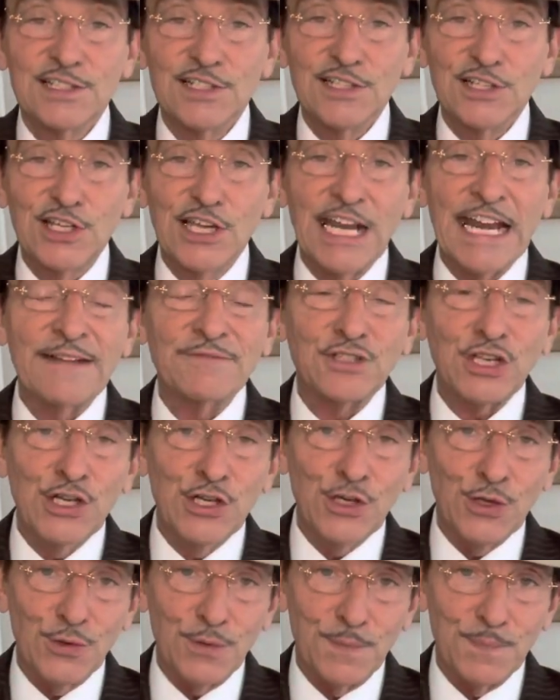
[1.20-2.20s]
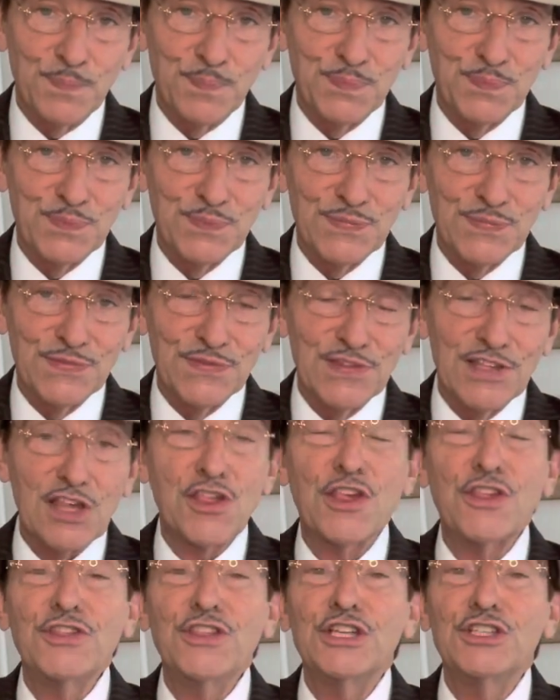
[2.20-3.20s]
Good afternoon. This
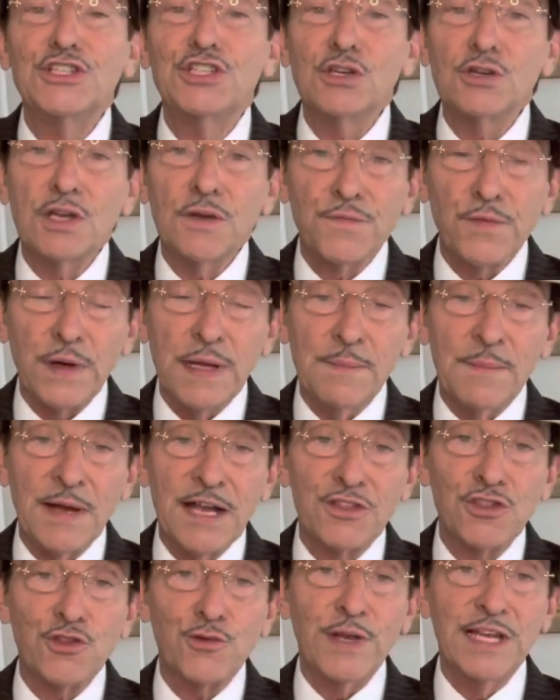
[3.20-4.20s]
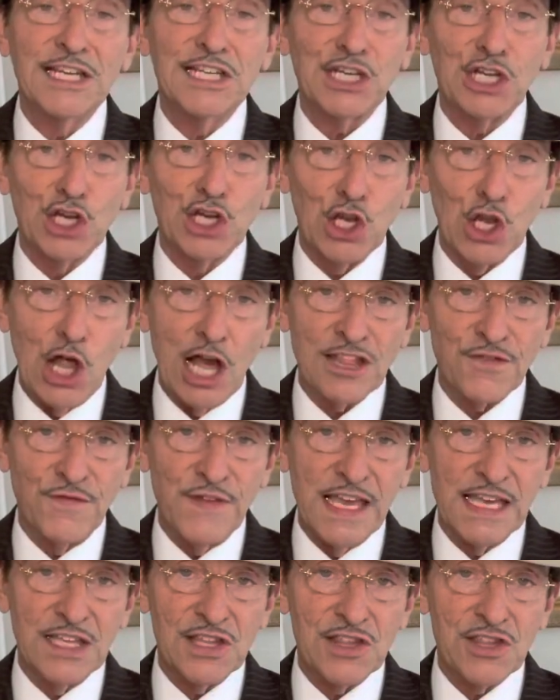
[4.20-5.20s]
is the Duke of Fremont Street in Las
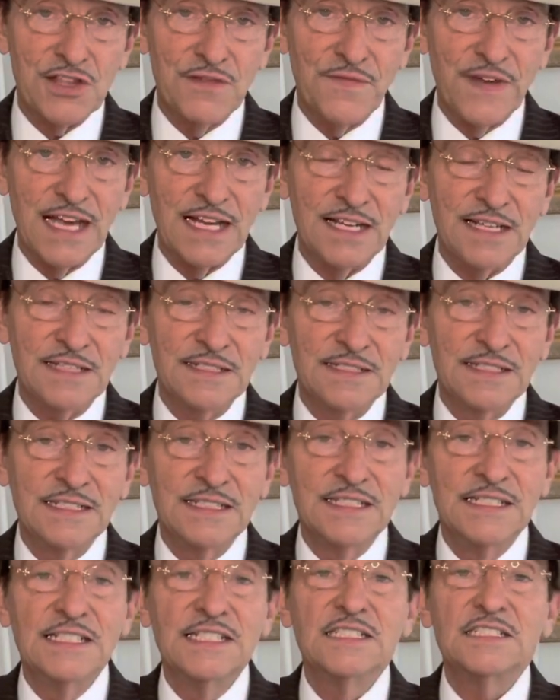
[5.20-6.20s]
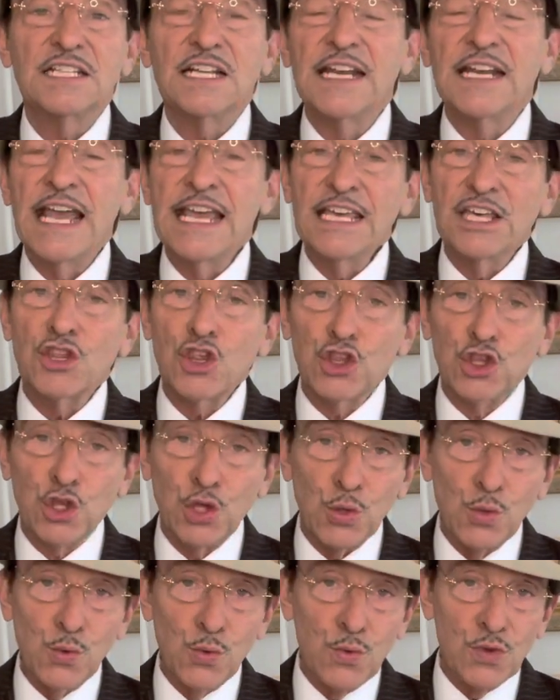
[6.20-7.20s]
Vegas, Nevada. Today is
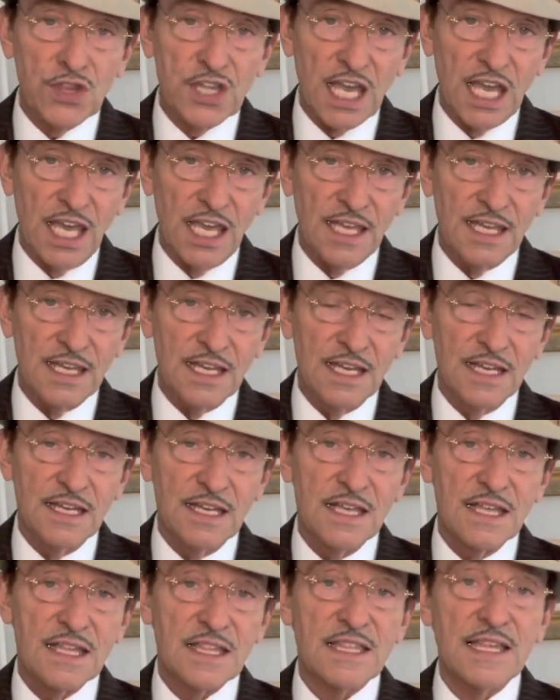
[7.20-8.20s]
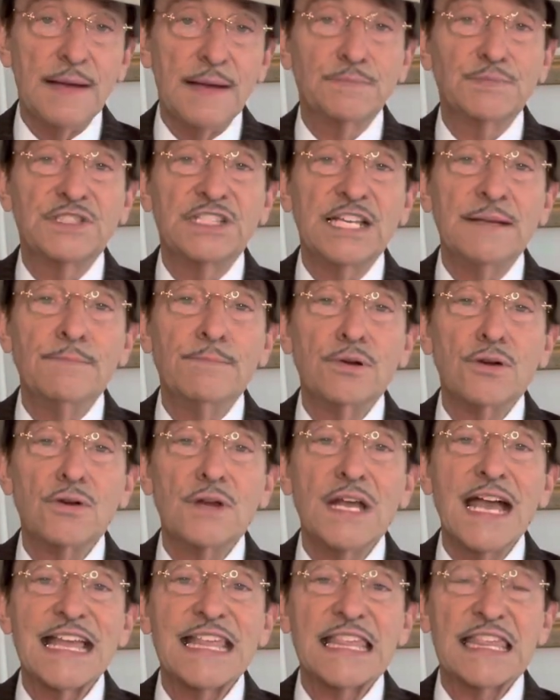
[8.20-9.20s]
Tuesday,
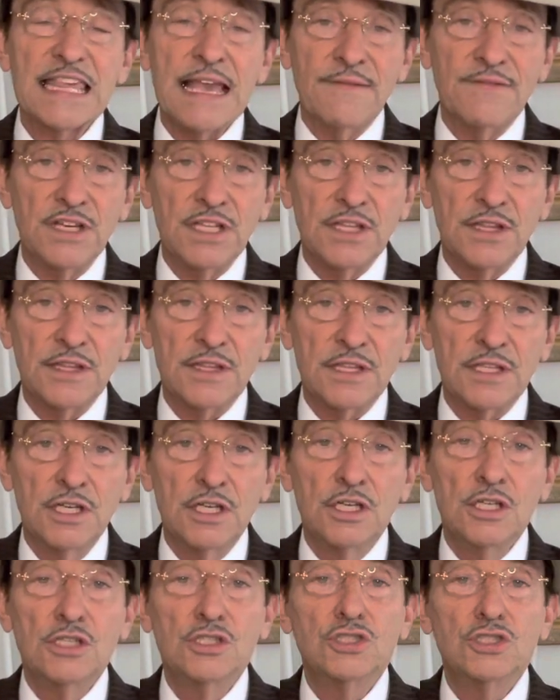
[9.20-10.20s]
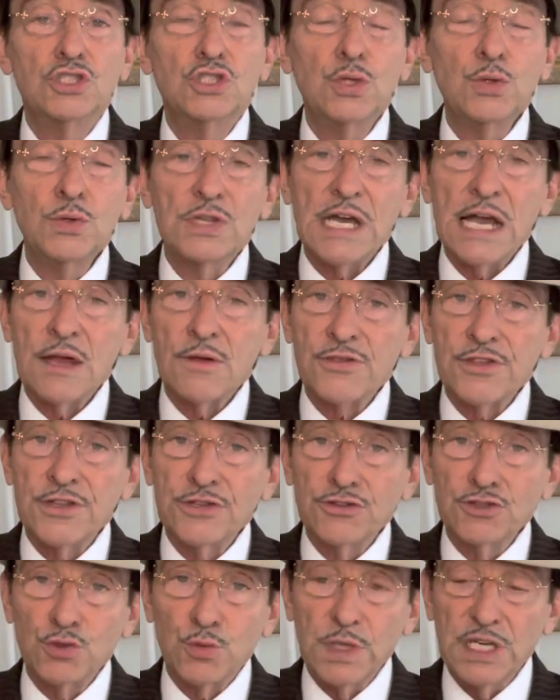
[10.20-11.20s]
September 7th,
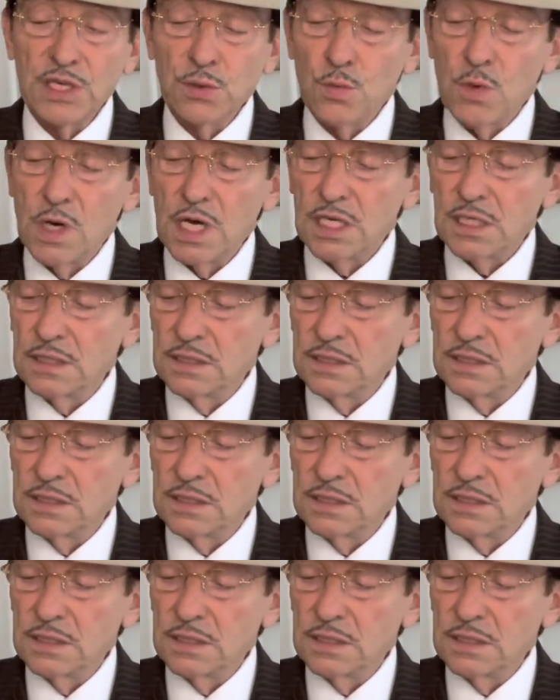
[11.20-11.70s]
2021.